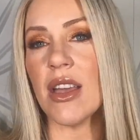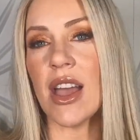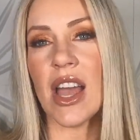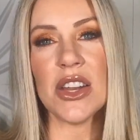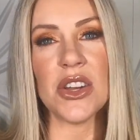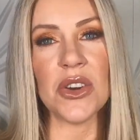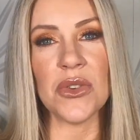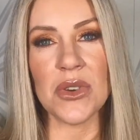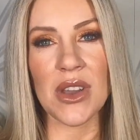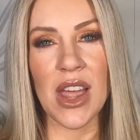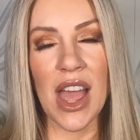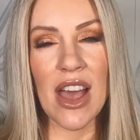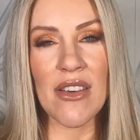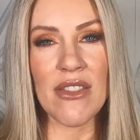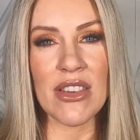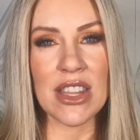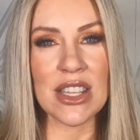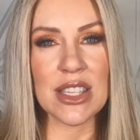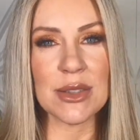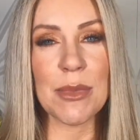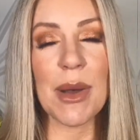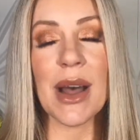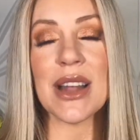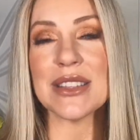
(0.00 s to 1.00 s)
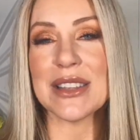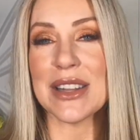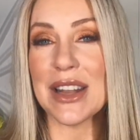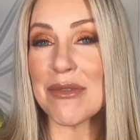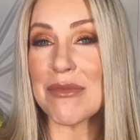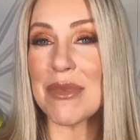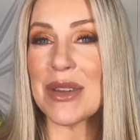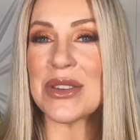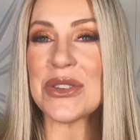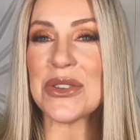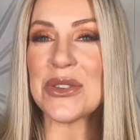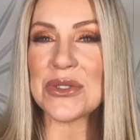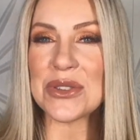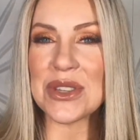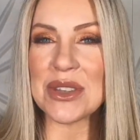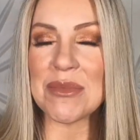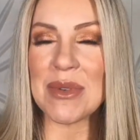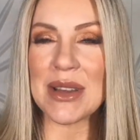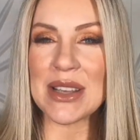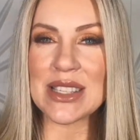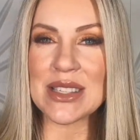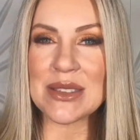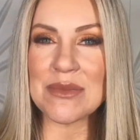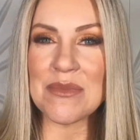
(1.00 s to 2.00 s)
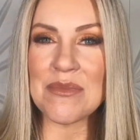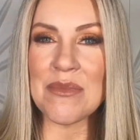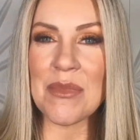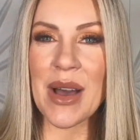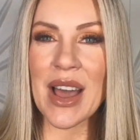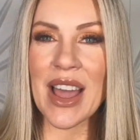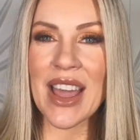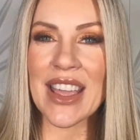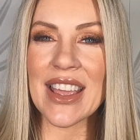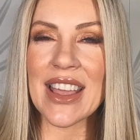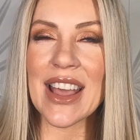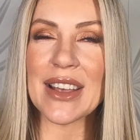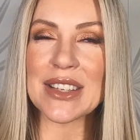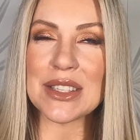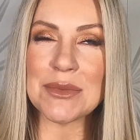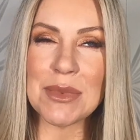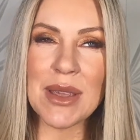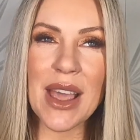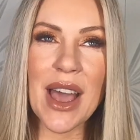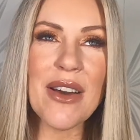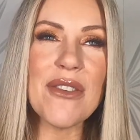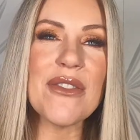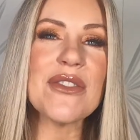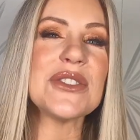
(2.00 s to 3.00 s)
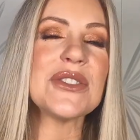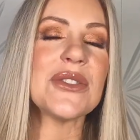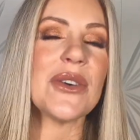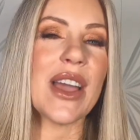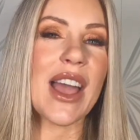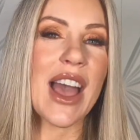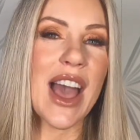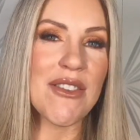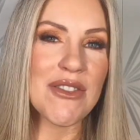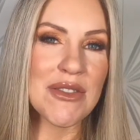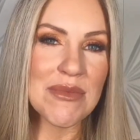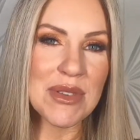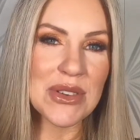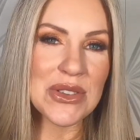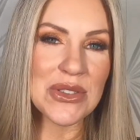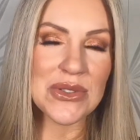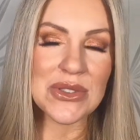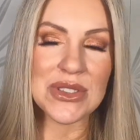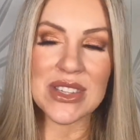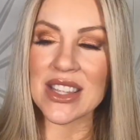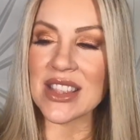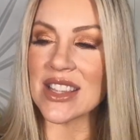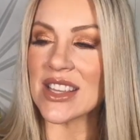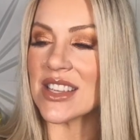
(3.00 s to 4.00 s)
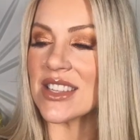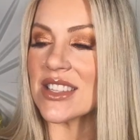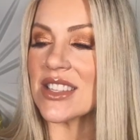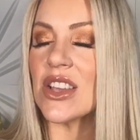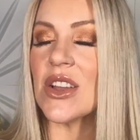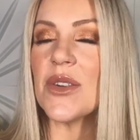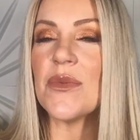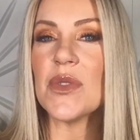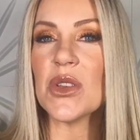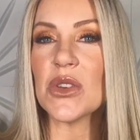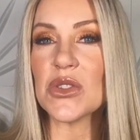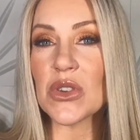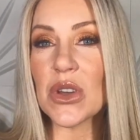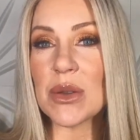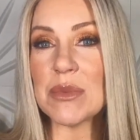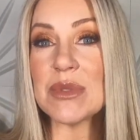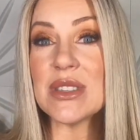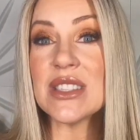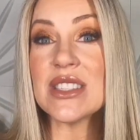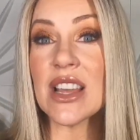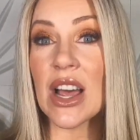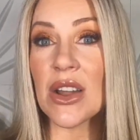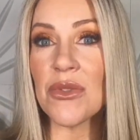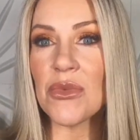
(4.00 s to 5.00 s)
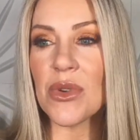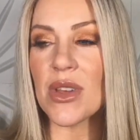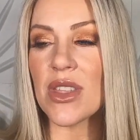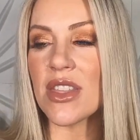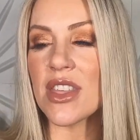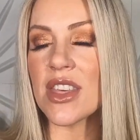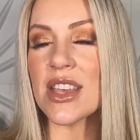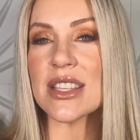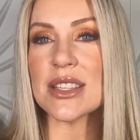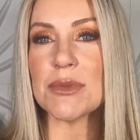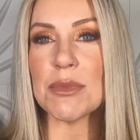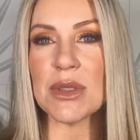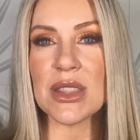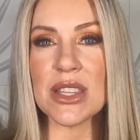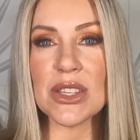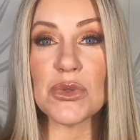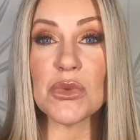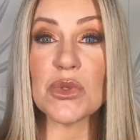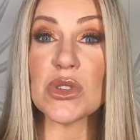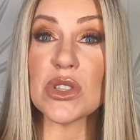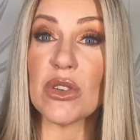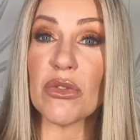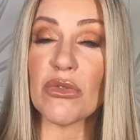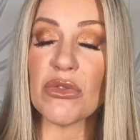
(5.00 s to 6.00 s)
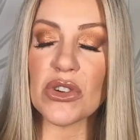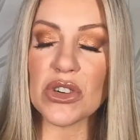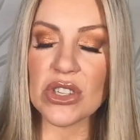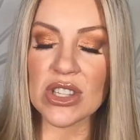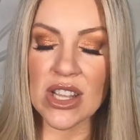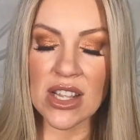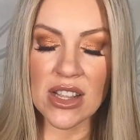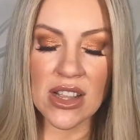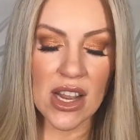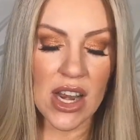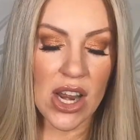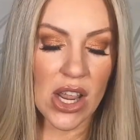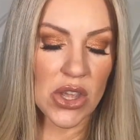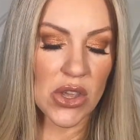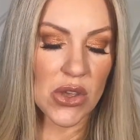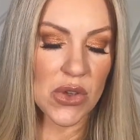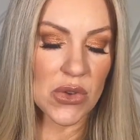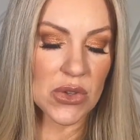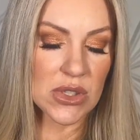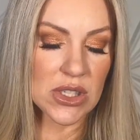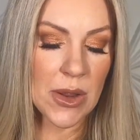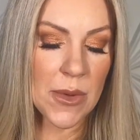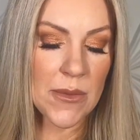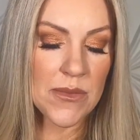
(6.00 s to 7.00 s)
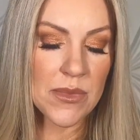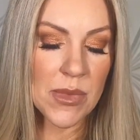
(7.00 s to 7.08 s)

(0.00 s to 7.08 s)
don't have any spots, and I've been using my SPF, so I haven't been using this. So I'm done with this, but this was the first thing that I used.